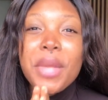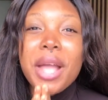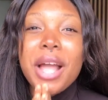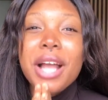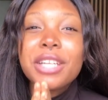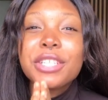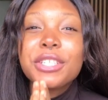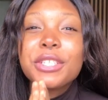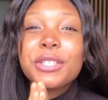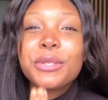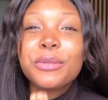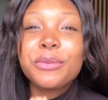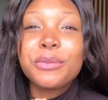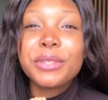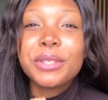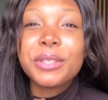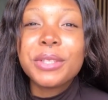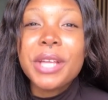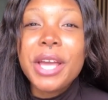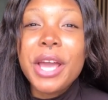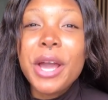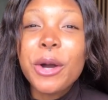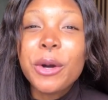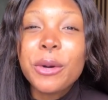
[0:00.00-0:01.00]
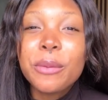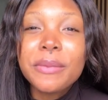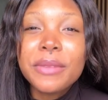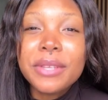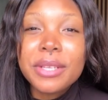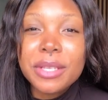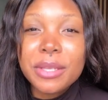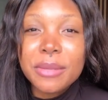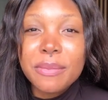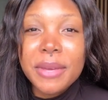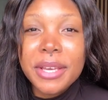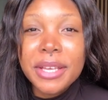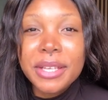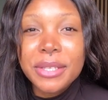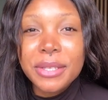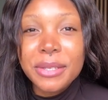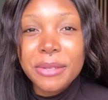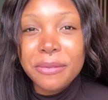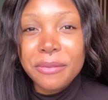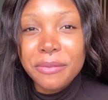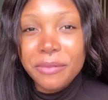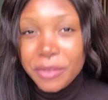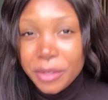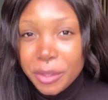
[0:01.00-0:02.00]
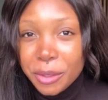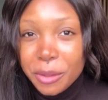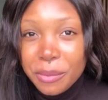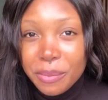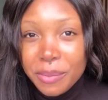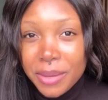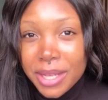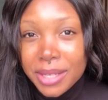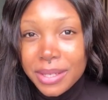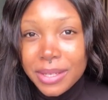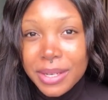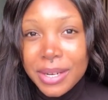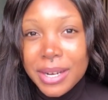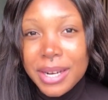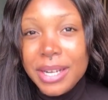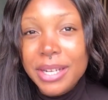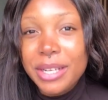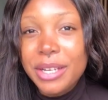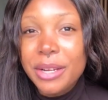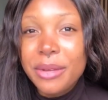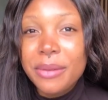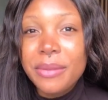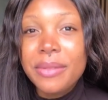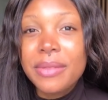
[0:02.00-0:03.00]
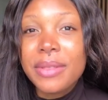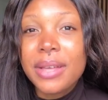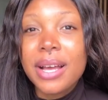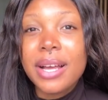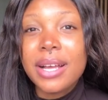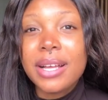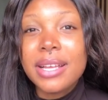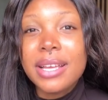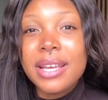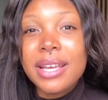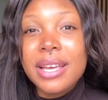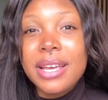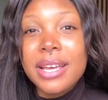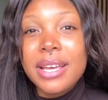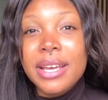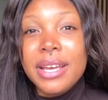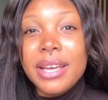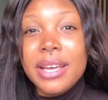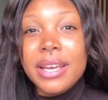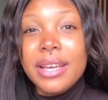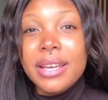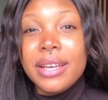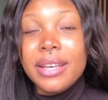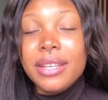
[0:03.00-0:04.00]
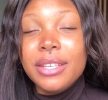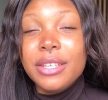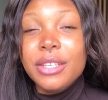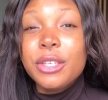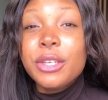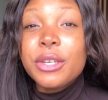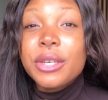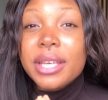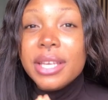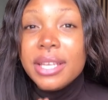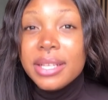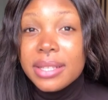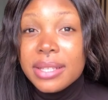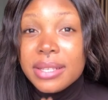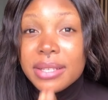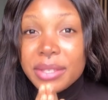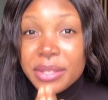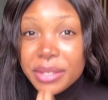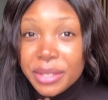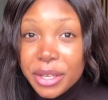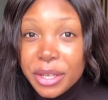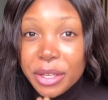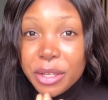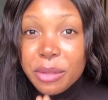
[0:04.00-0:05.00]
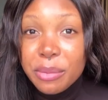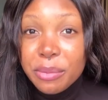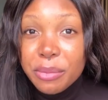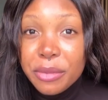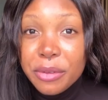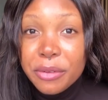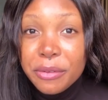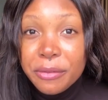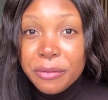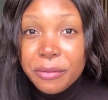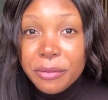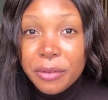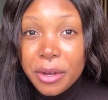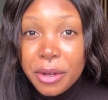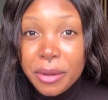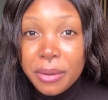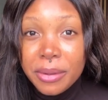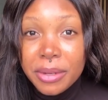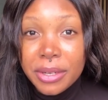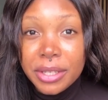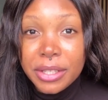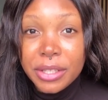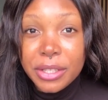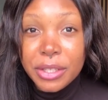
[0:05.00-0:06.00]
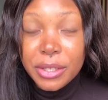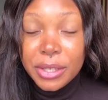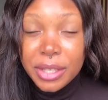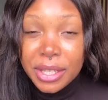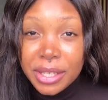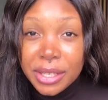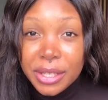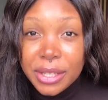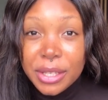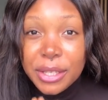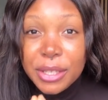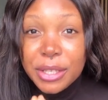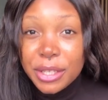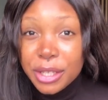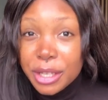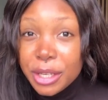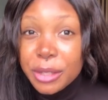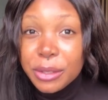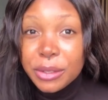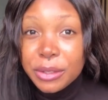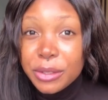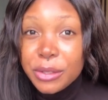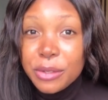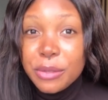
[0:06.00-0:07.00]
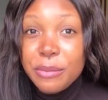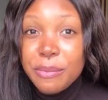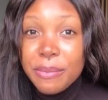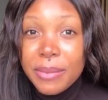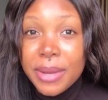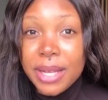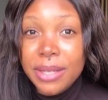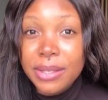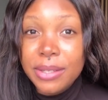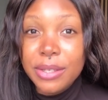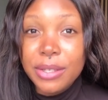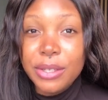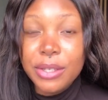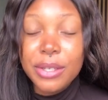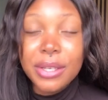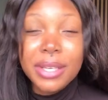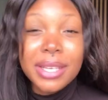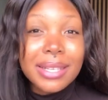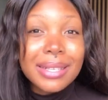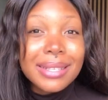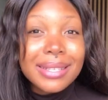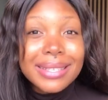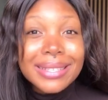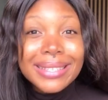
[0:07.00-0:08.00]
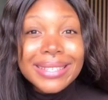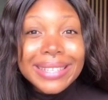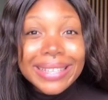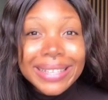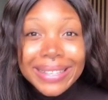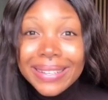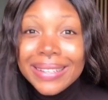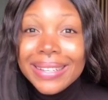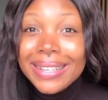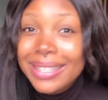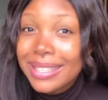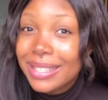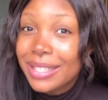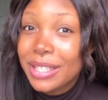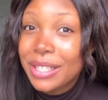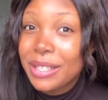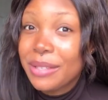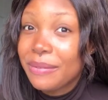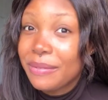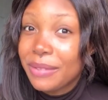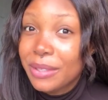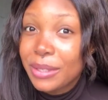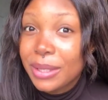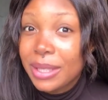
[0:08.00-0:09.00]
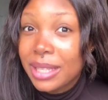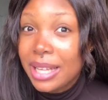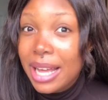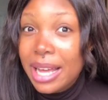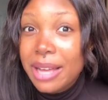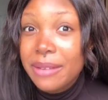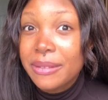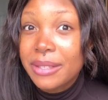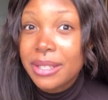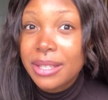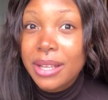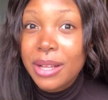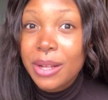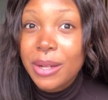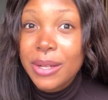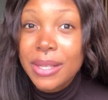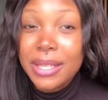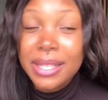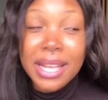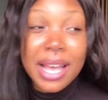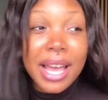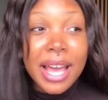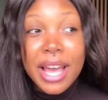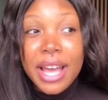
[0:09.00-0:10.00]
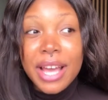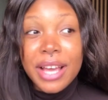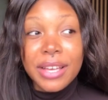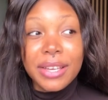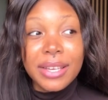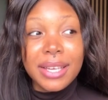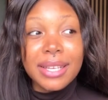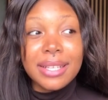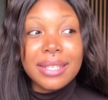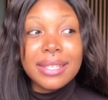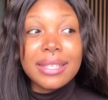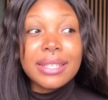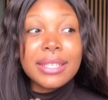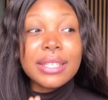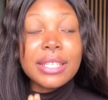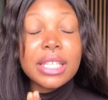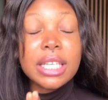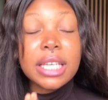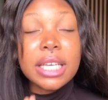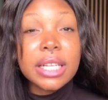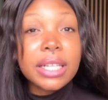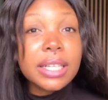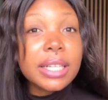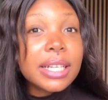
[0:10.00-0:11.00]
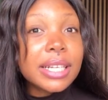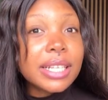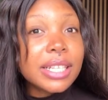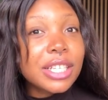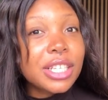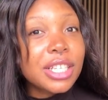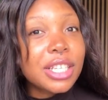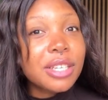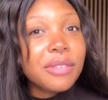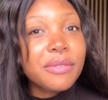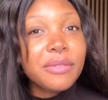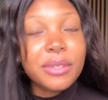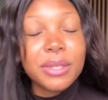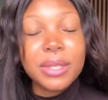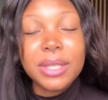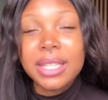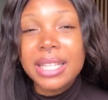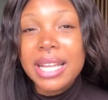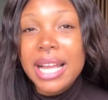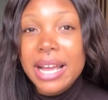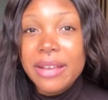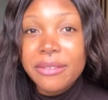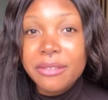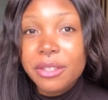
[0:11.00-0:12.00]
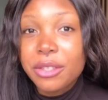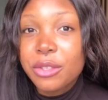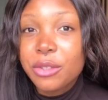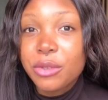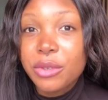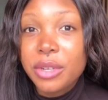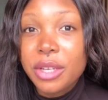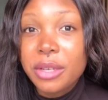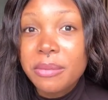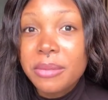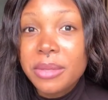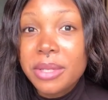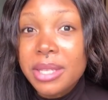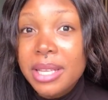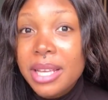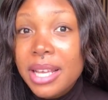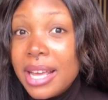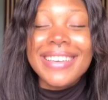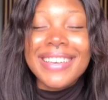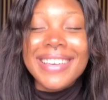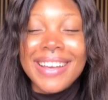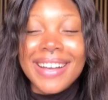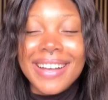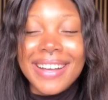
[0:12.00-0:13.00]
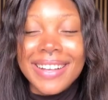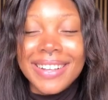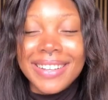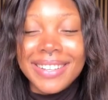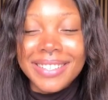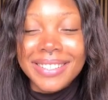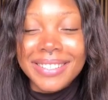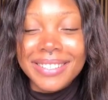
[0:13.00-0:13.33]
I just really hope this makes you feel better and know that you can still move forward. You can still do better. You can still achieve your life's goals. You can still achieve your life's dreams. Yeah.